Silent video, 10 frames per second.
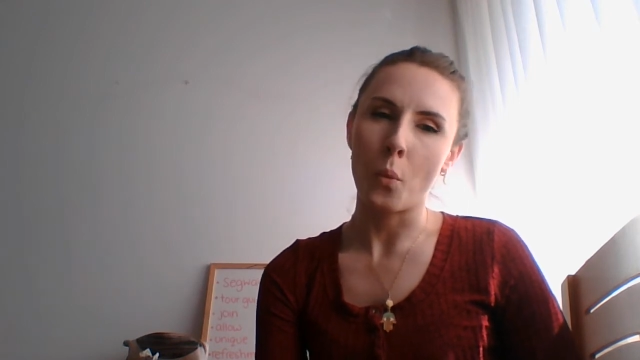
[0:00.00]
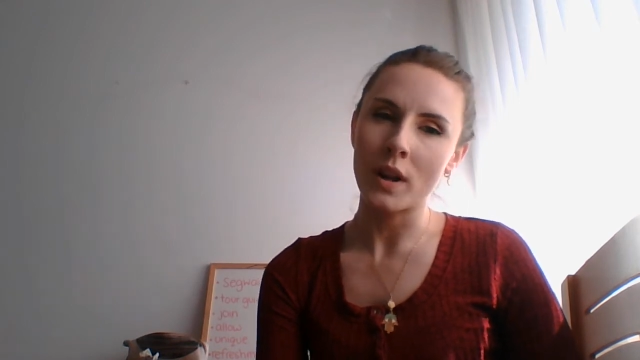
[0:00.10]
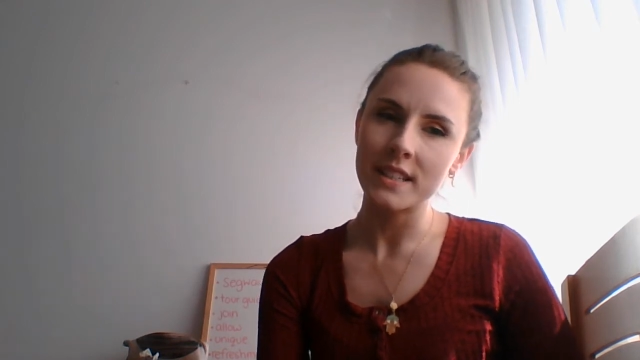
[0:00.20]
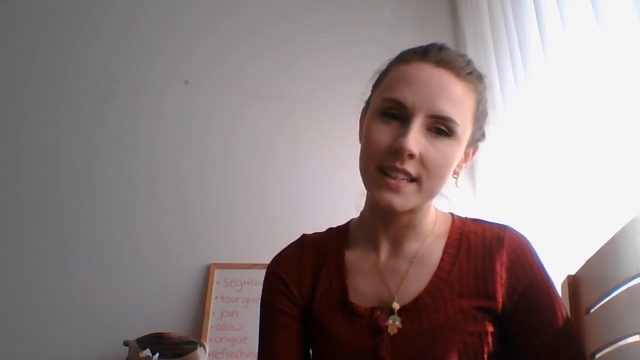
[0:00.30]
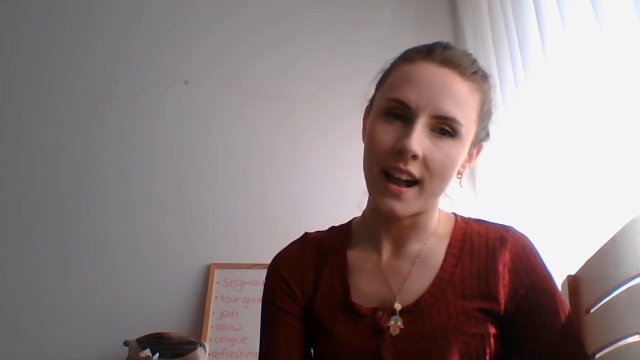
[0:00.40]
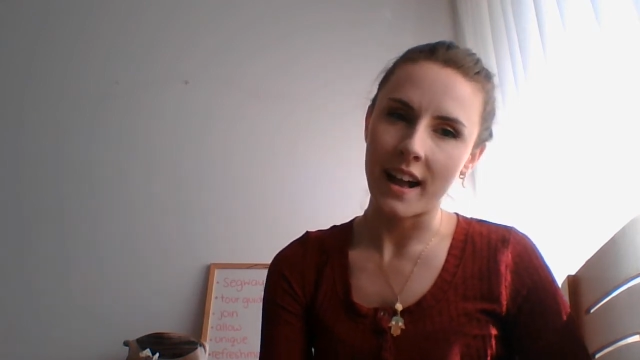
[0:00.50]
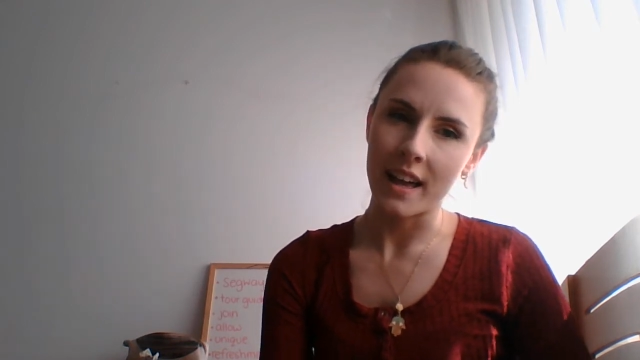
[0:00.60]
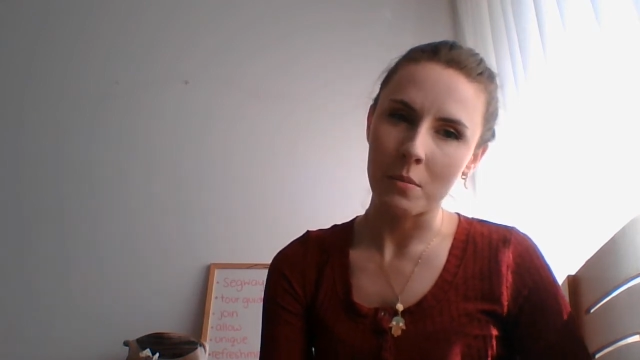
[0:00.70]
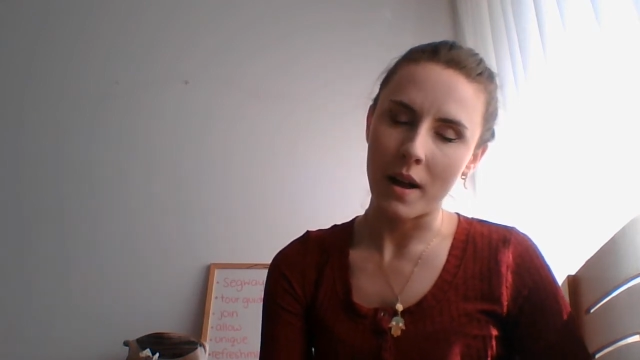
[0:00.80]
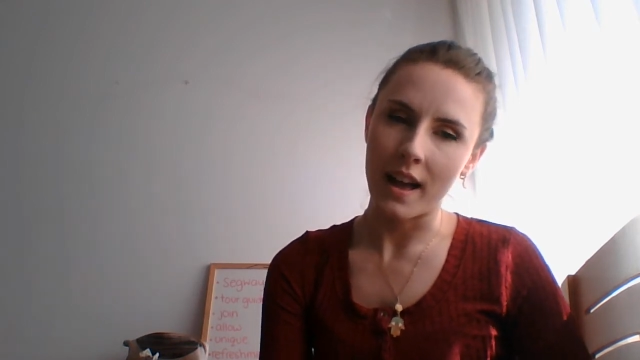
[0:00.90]
One
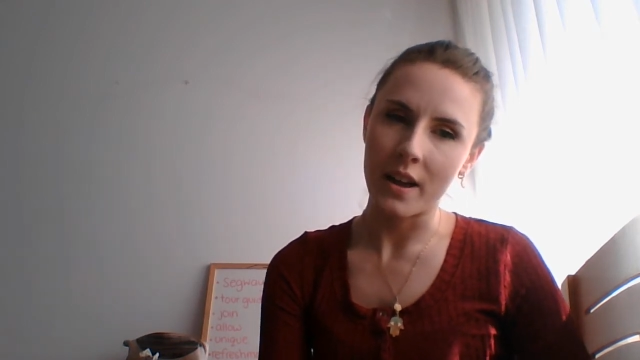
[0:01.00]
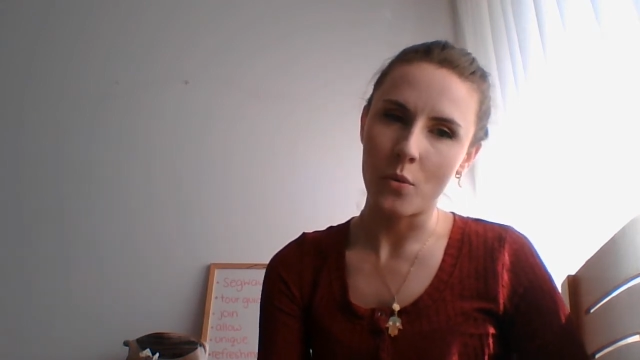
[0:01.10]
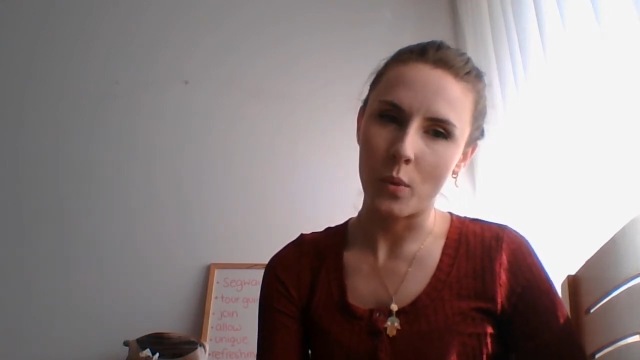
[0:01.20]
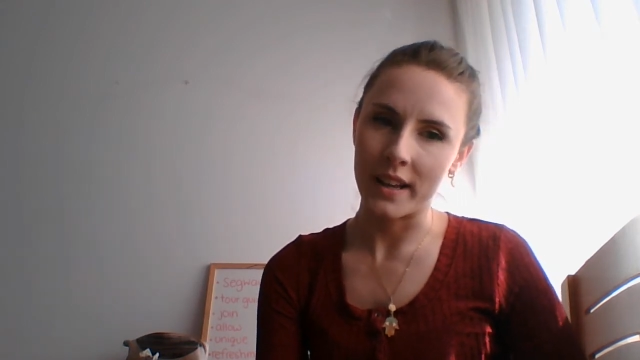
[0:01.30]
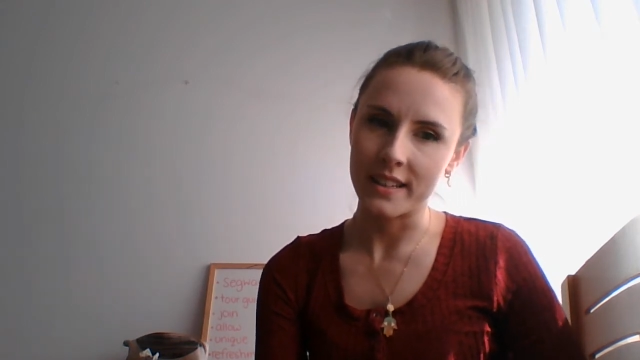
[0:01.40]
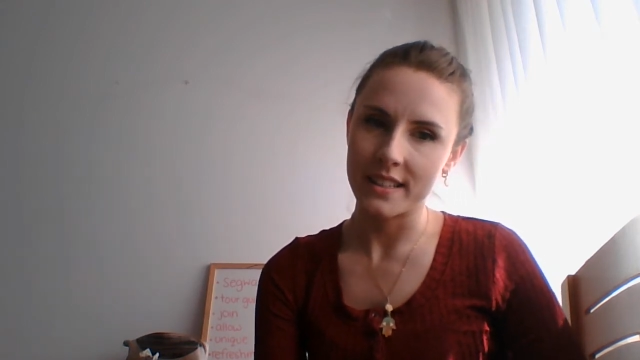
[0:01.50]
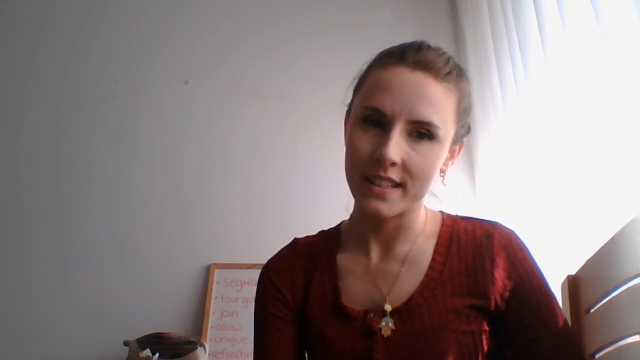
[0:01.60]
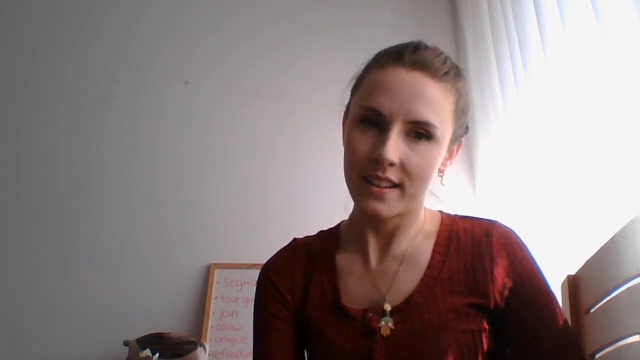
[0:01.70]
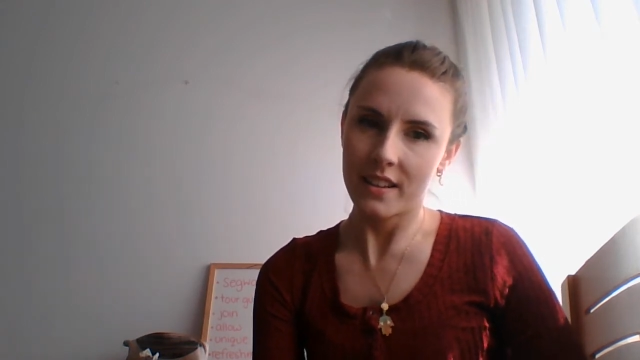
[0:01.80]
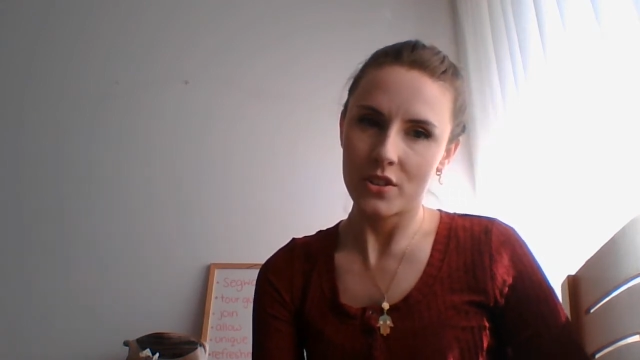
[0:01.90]
time I went
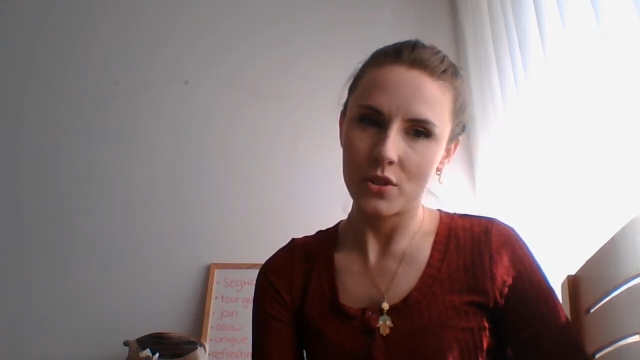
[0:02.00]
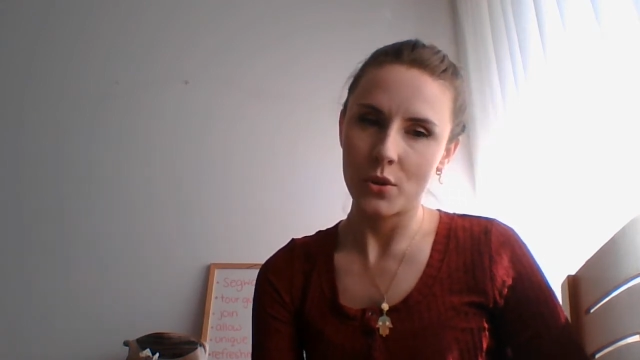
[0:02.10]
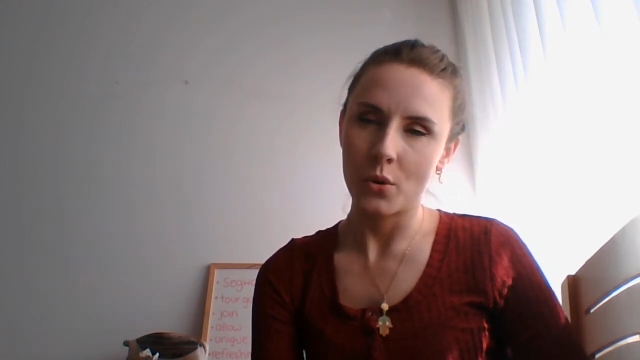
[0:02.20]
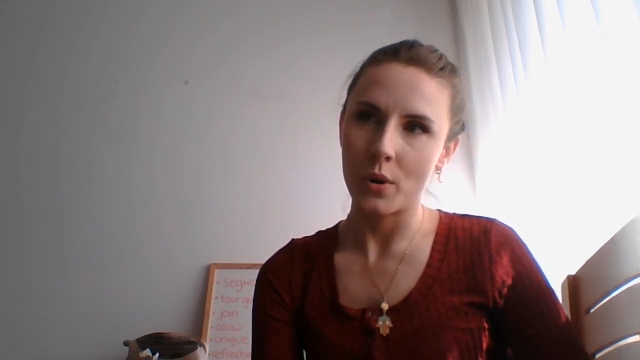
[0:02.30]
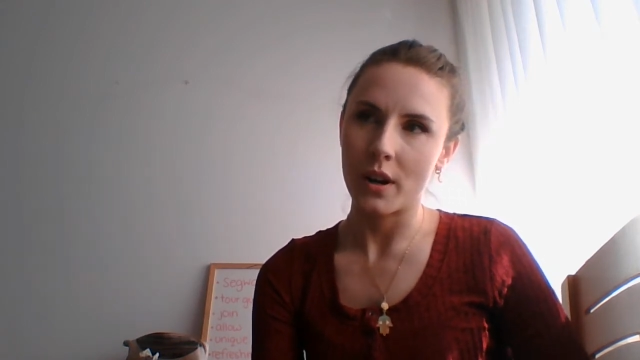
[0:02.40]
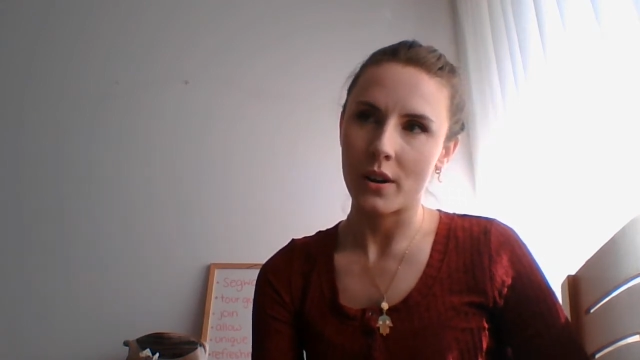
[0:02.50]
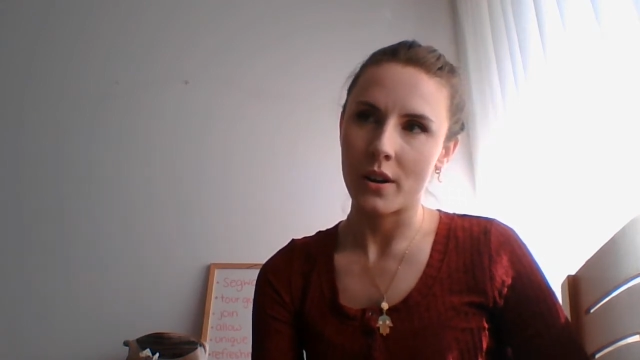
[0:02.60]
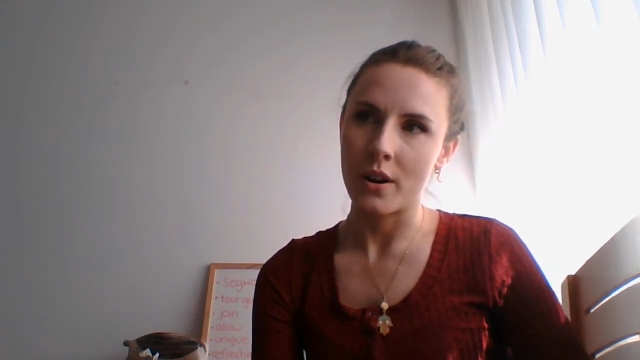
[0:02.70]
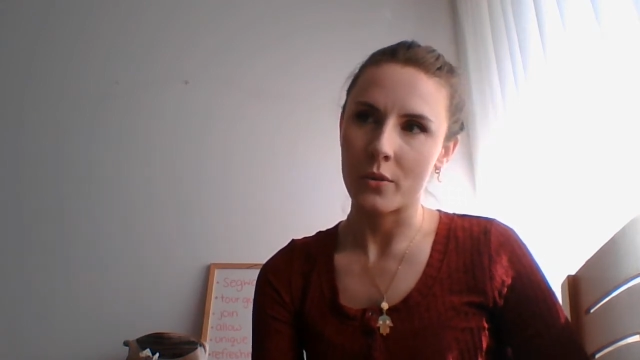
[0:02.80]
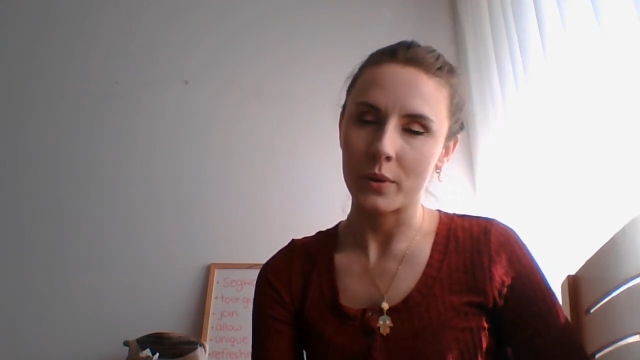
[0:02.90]
to
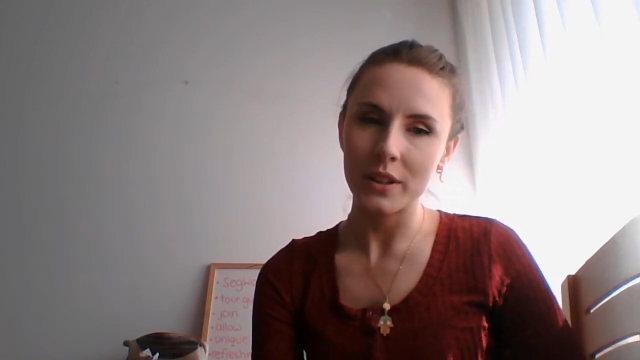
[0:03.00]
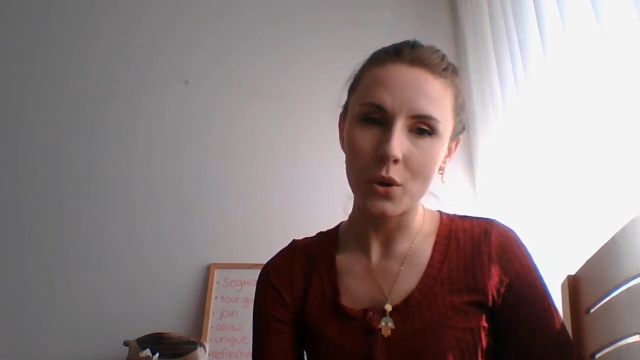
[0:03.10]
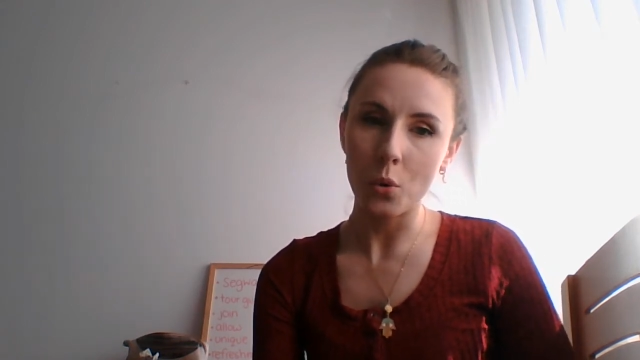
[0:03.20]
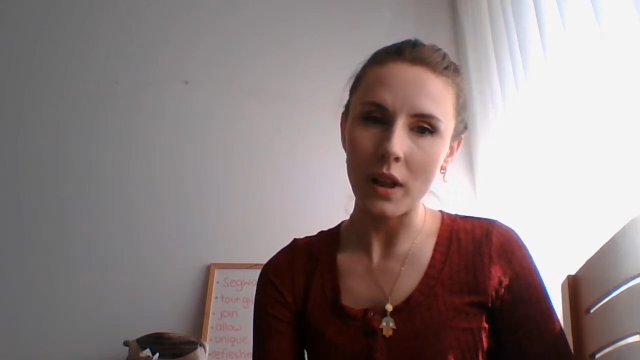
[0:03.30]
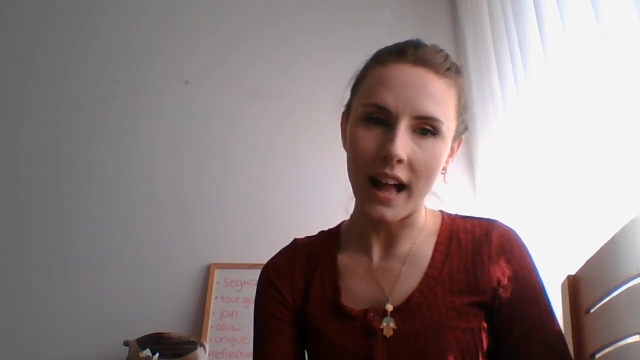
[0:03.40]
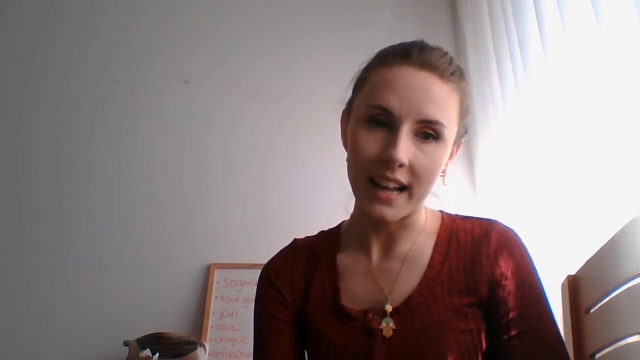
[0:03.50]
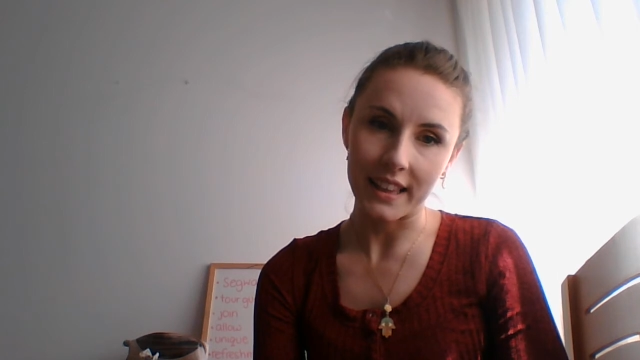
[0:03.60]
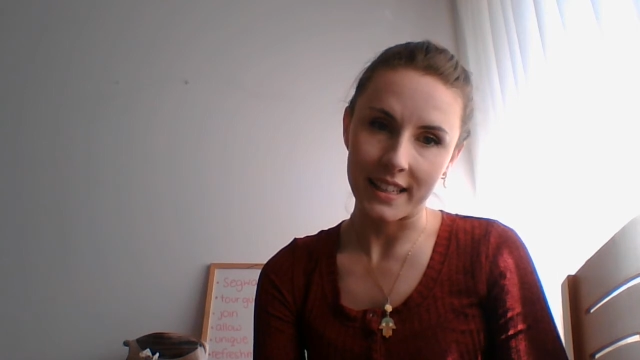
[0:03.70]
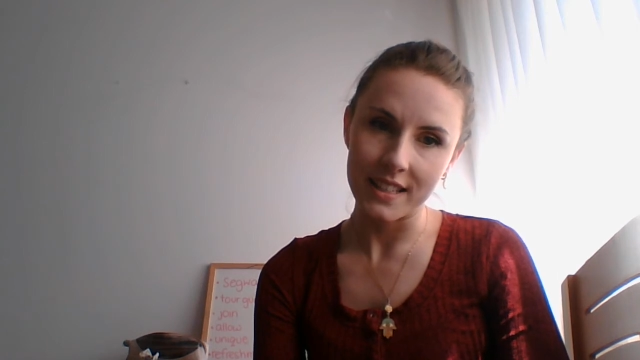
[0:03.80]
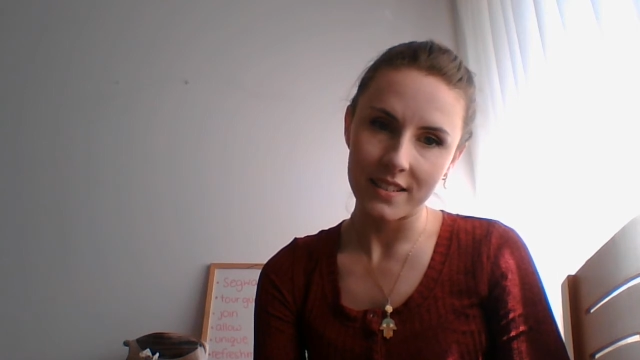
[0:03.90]
a really cool
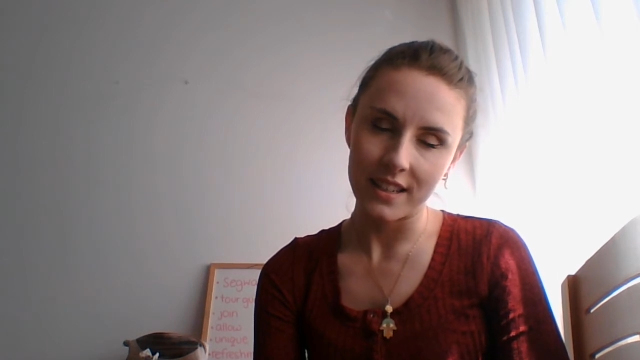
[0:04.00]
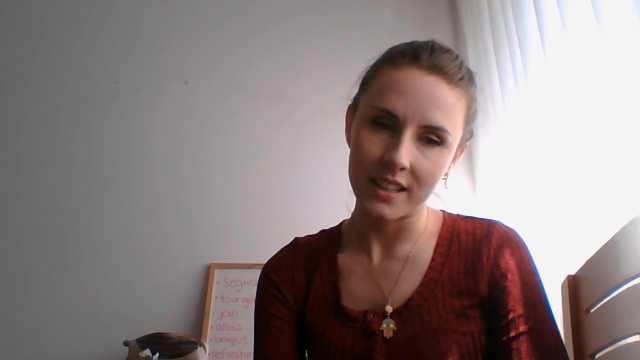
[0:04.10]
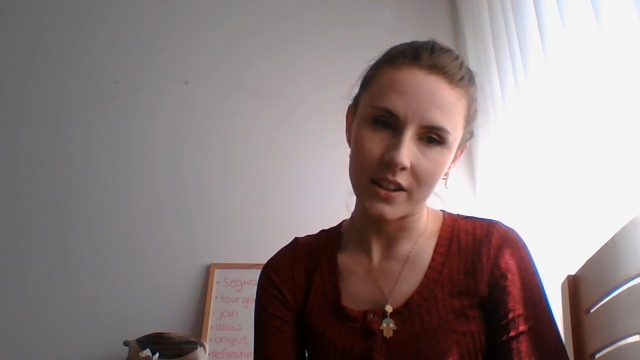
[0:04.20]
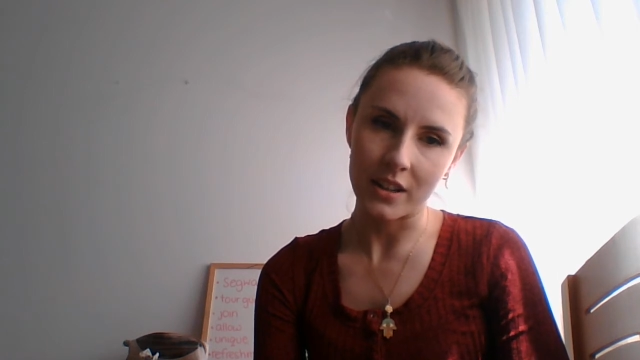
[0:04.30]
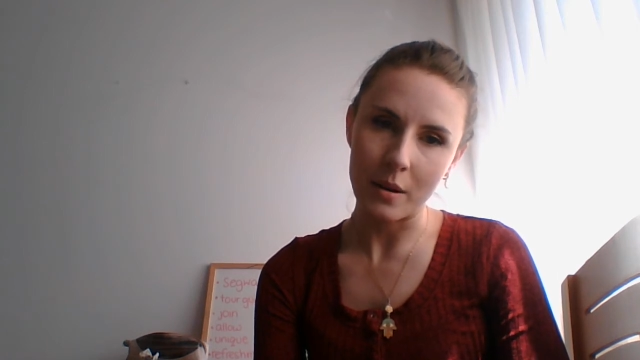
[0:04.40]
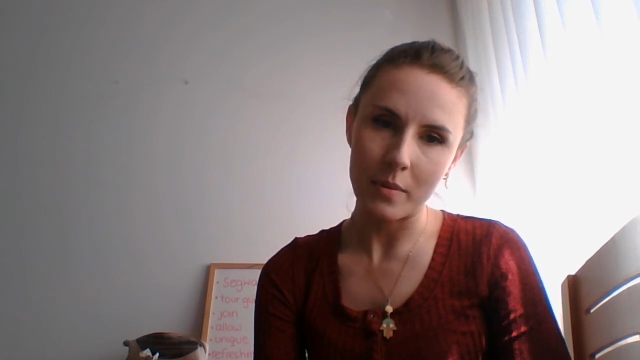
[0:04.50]
island in Europe.